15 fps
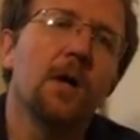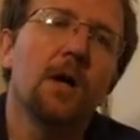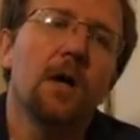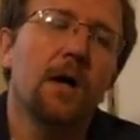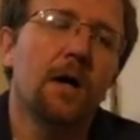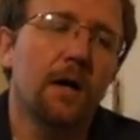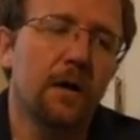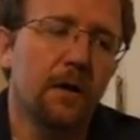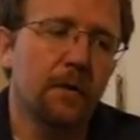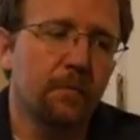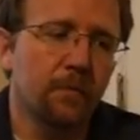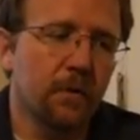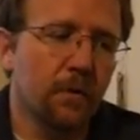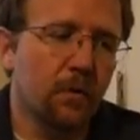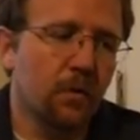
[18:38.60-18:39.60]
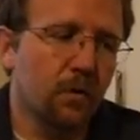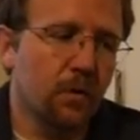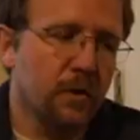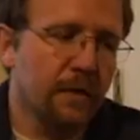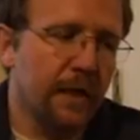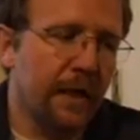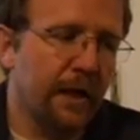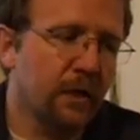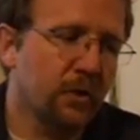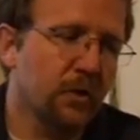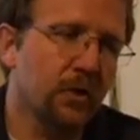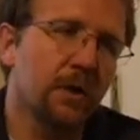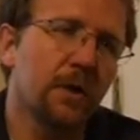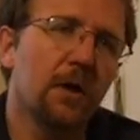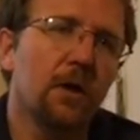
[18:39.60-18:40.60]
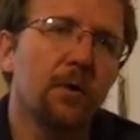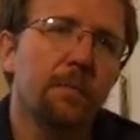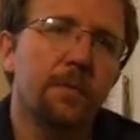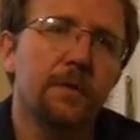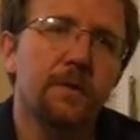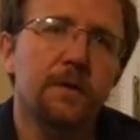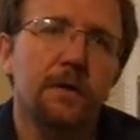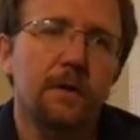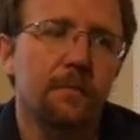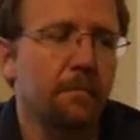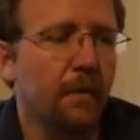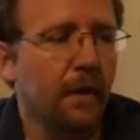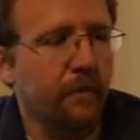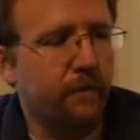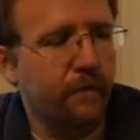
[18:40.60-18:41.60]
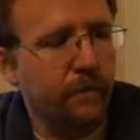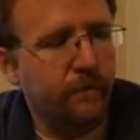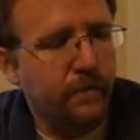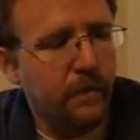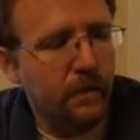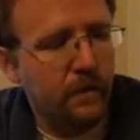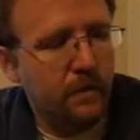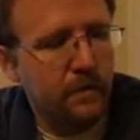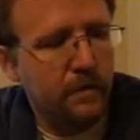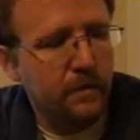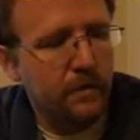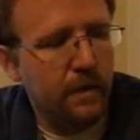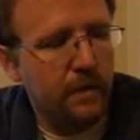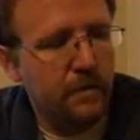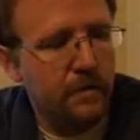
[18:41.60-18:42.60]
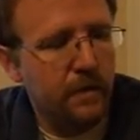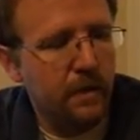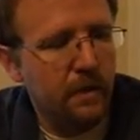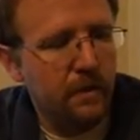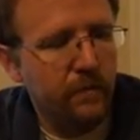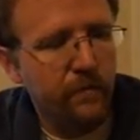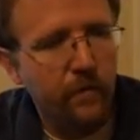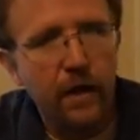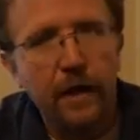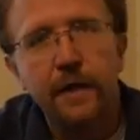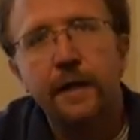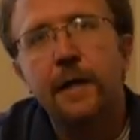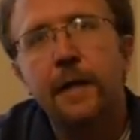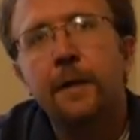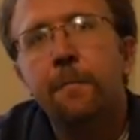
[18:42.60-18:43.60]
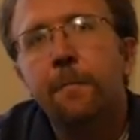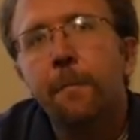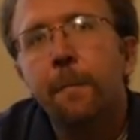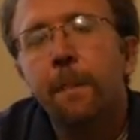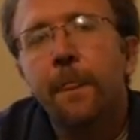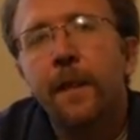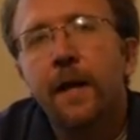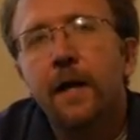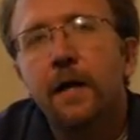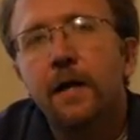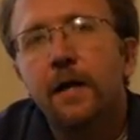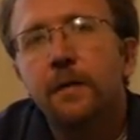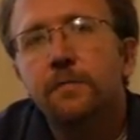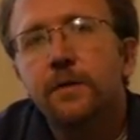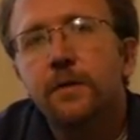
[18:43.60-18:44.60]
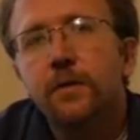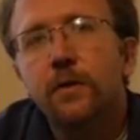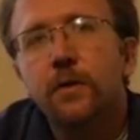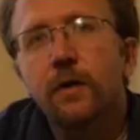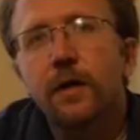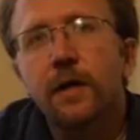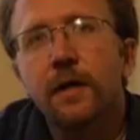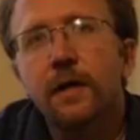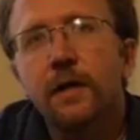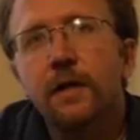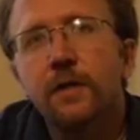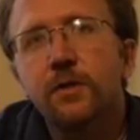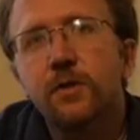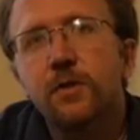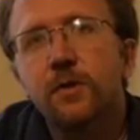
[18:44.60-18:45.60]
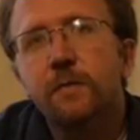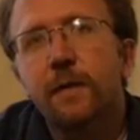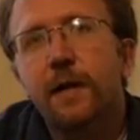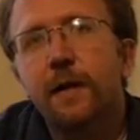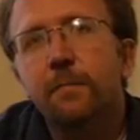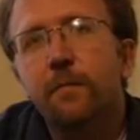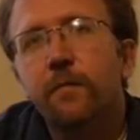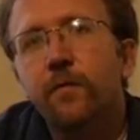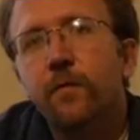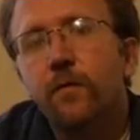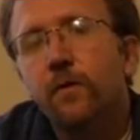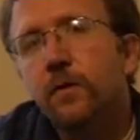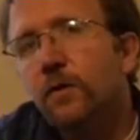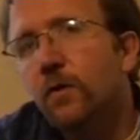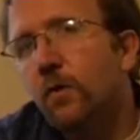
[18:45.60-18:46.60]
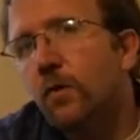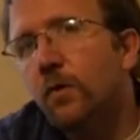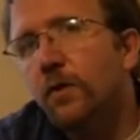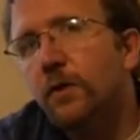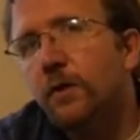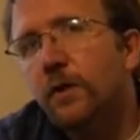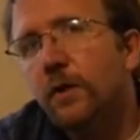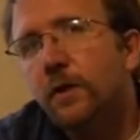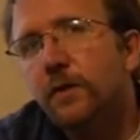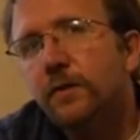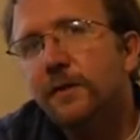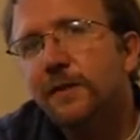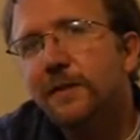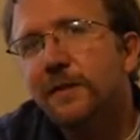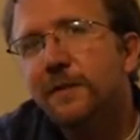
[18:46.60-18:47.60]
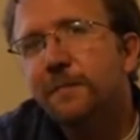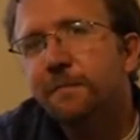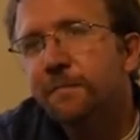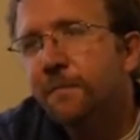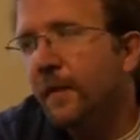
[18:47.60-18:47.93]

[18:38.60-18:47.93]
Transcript: The course actually opens on May 15th, so that's next Friday. So go ahead and get your spot before the course closes.